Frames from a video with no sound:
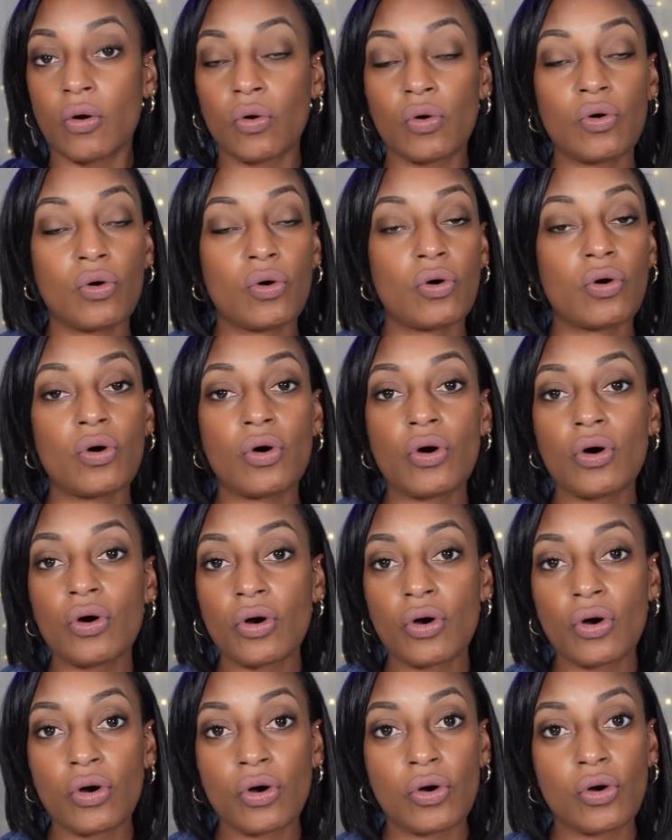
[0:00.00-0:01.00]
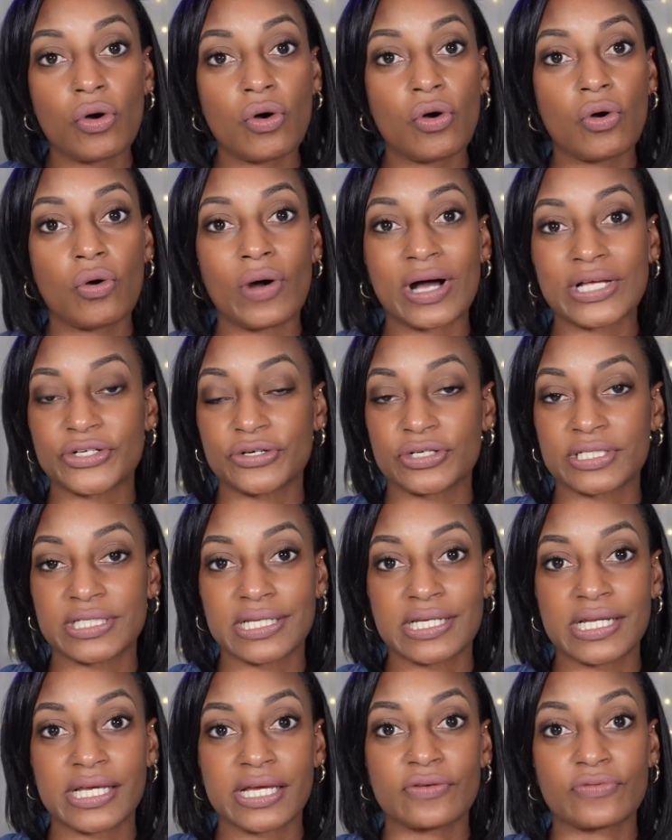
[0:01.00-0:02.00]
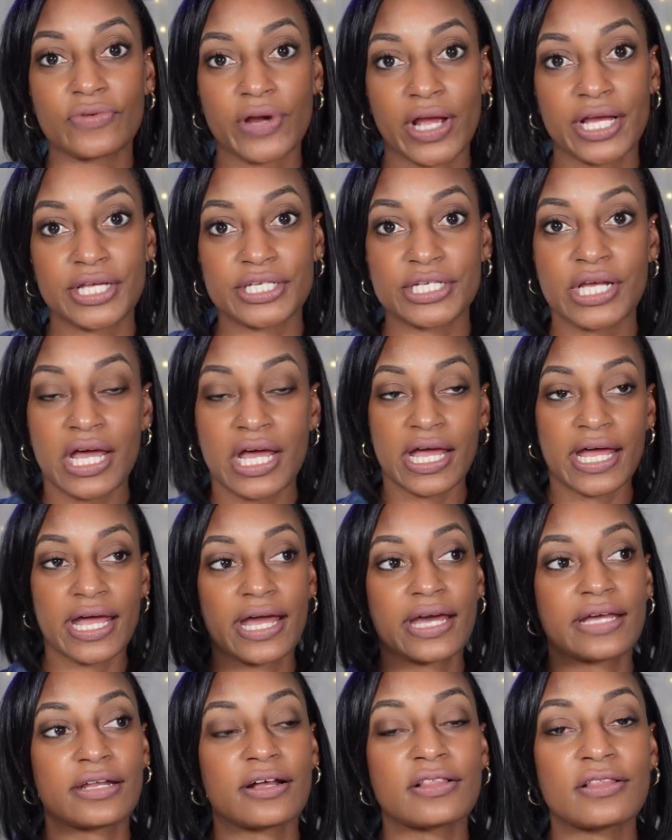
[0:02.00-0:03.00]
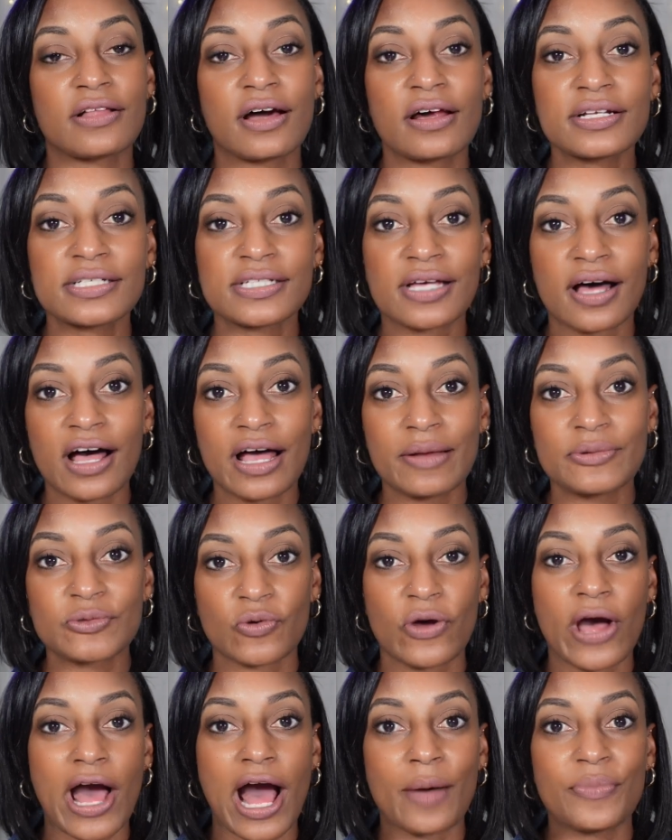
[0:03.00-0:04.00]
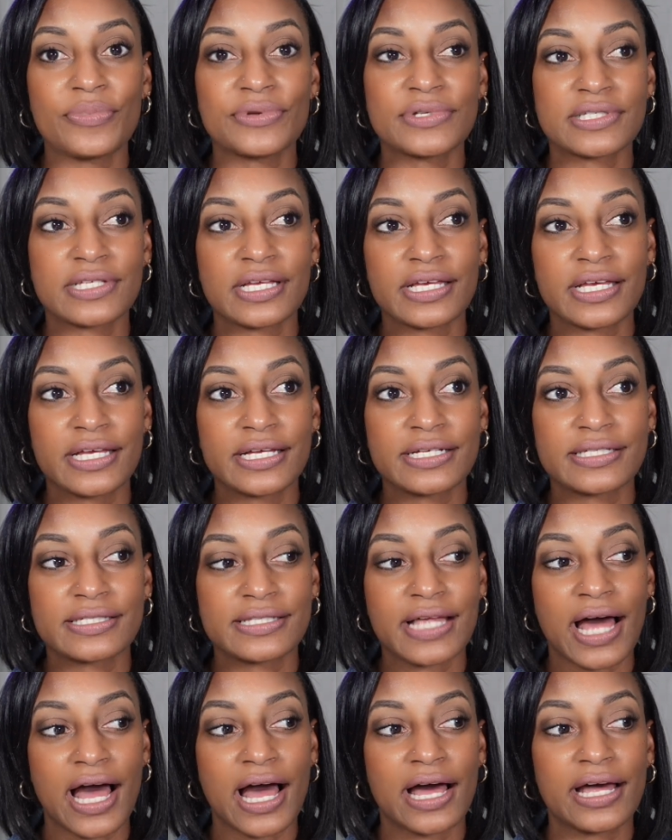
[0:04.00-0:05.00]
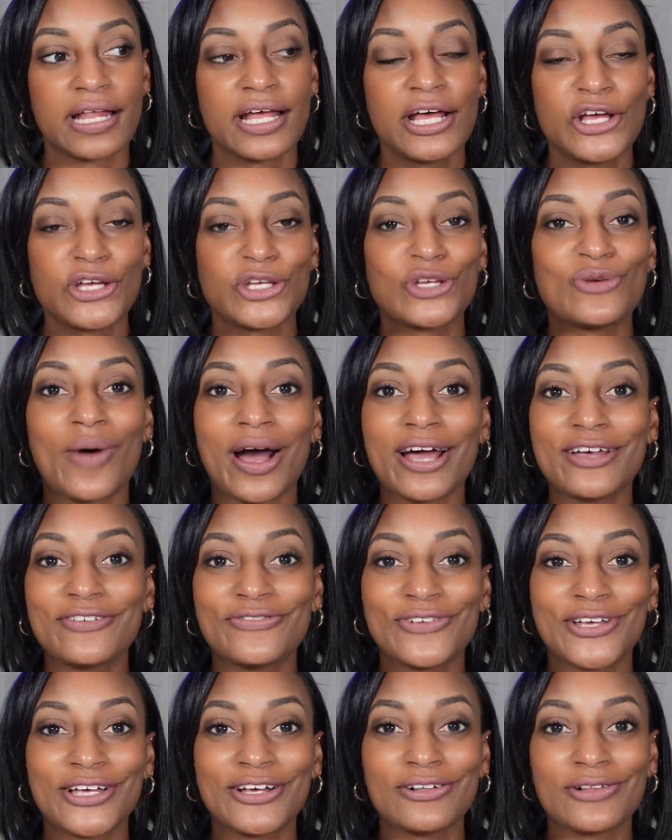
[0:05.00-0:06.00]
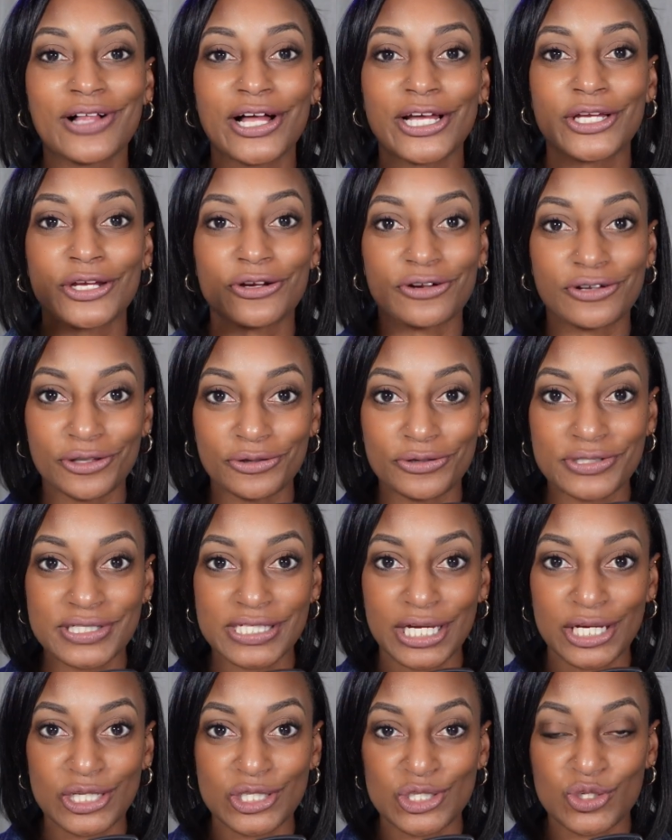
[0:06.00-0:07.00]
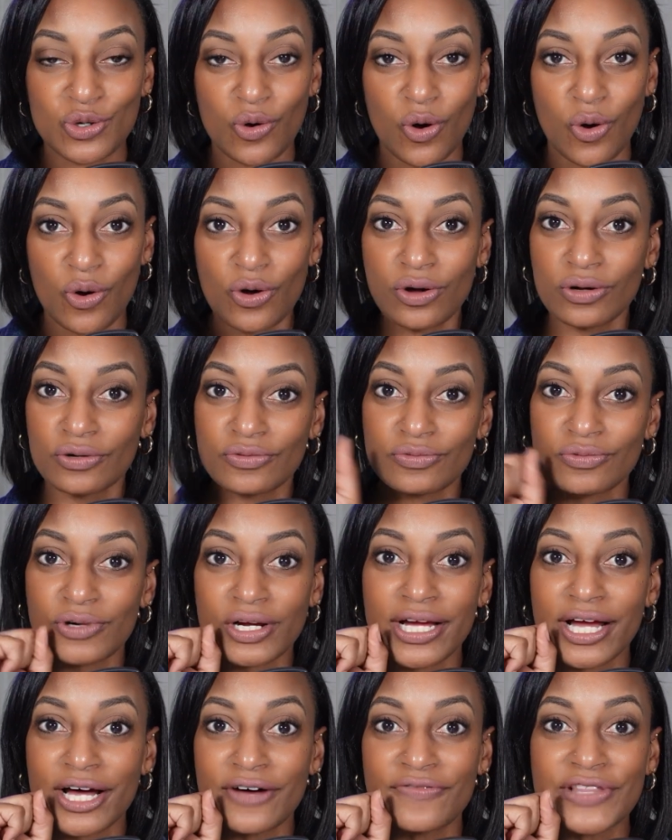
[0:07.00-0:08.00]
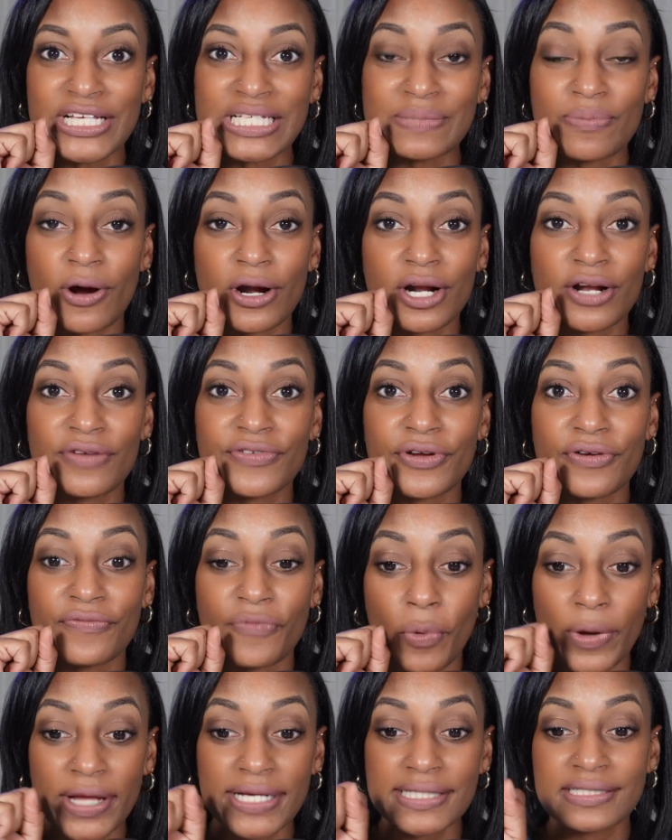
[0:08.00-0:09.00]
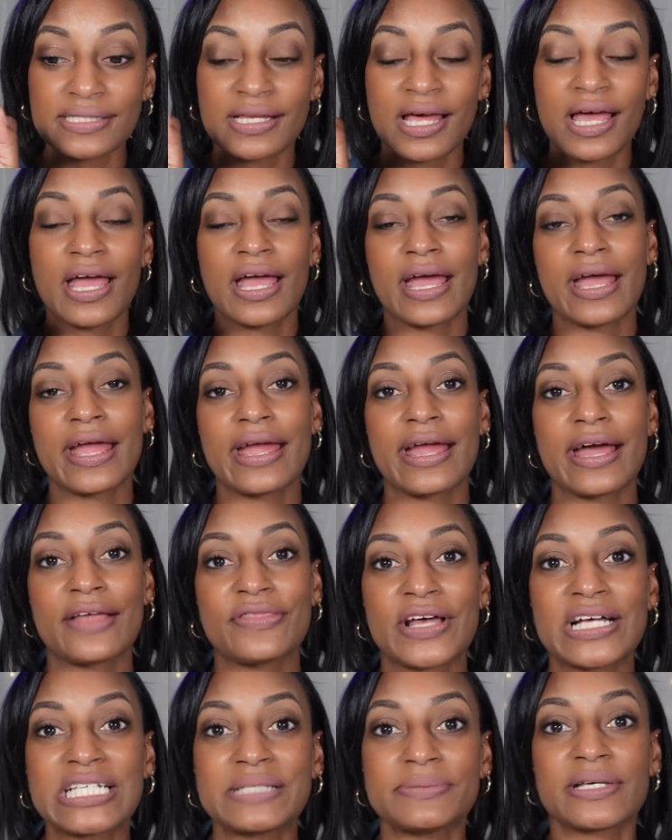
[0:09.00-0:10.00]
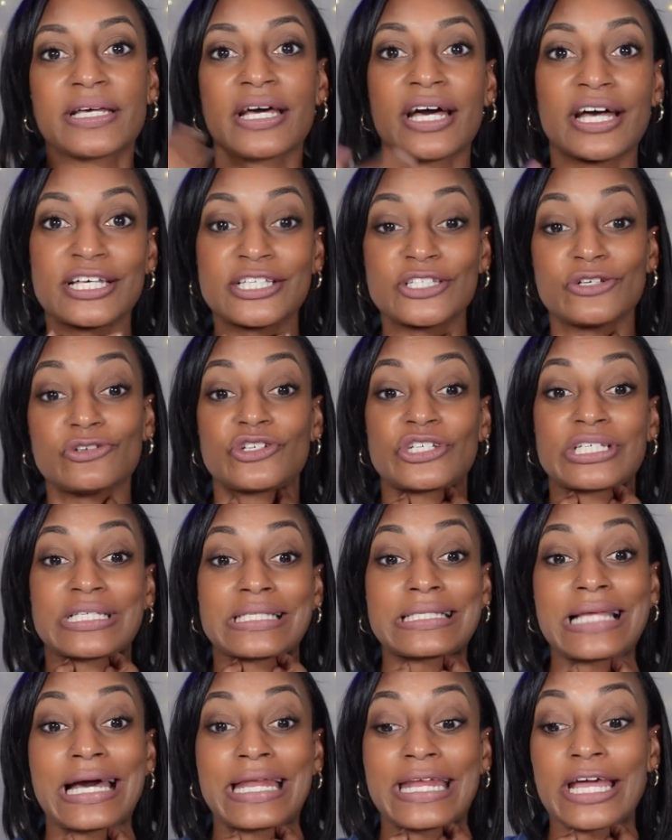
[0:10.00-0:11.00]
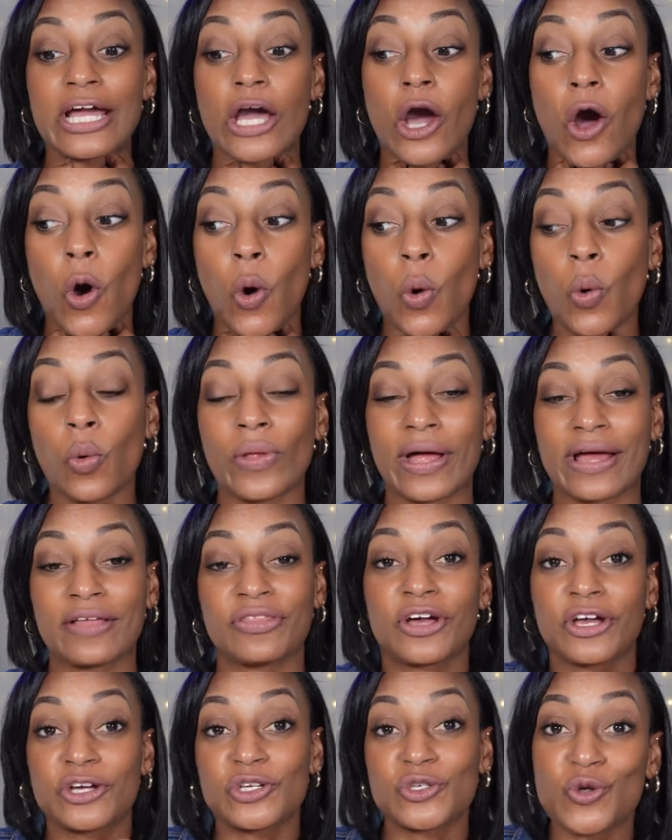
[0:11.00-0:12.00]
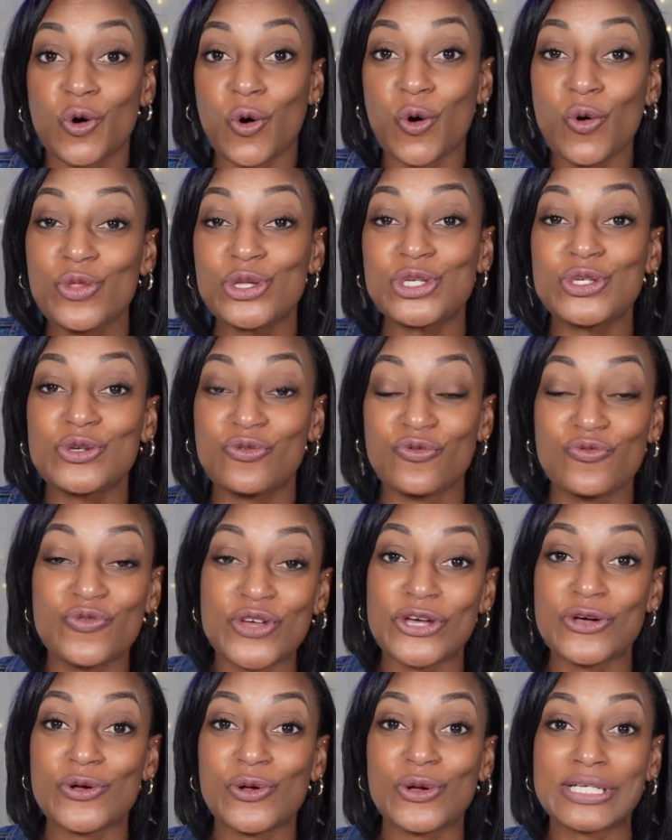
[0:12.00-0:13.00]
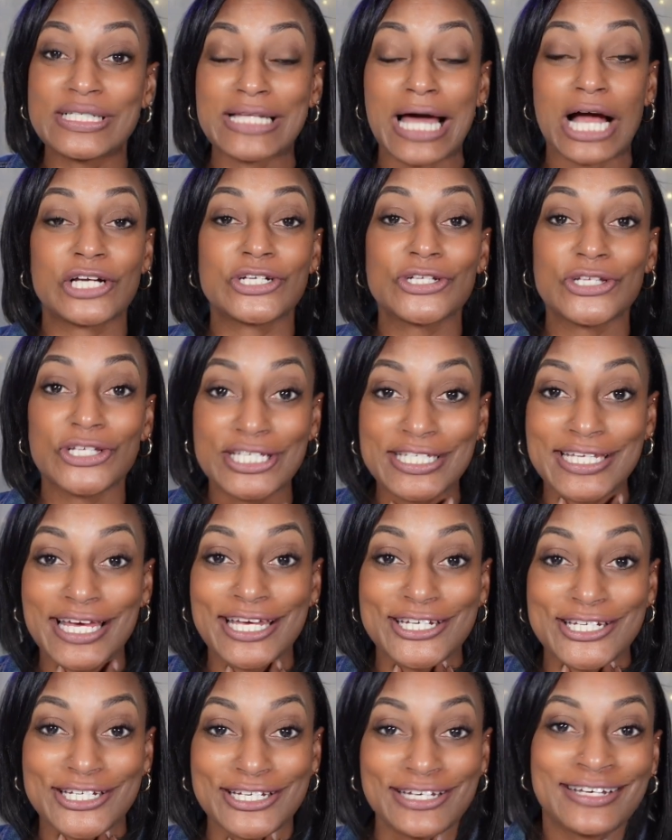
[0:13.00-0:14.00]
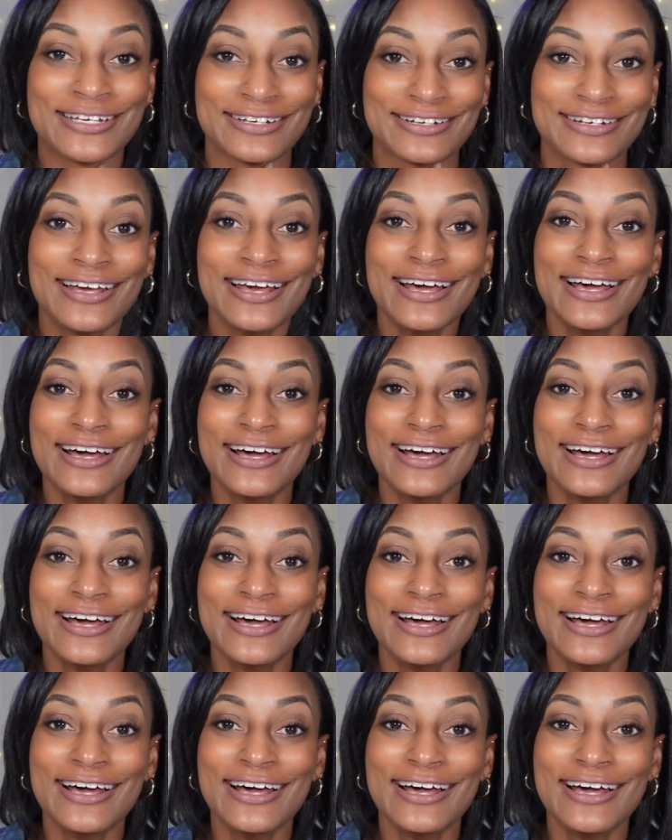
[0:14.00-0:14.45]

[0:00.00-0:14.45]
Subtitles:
Ooh, as you're ascending in range. And a lot of times what happens is that you might feel like you're losing control of this part of your voice, and that's because you're just letting go. Like the control that you feel is actually tension.